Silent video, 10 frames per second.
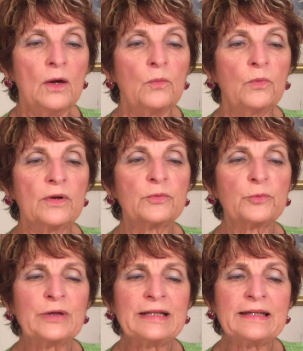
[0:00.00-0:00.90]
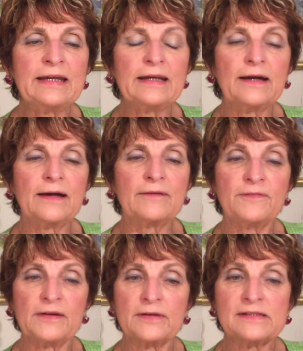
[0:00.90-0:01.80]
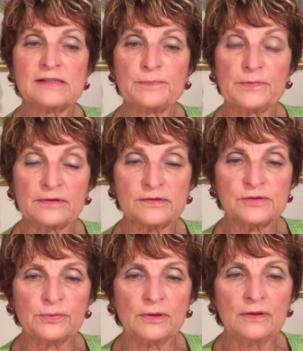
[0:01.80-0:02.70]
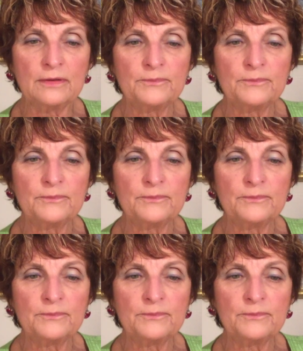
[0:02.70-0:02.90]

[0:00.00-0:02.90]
We're really a very spiritual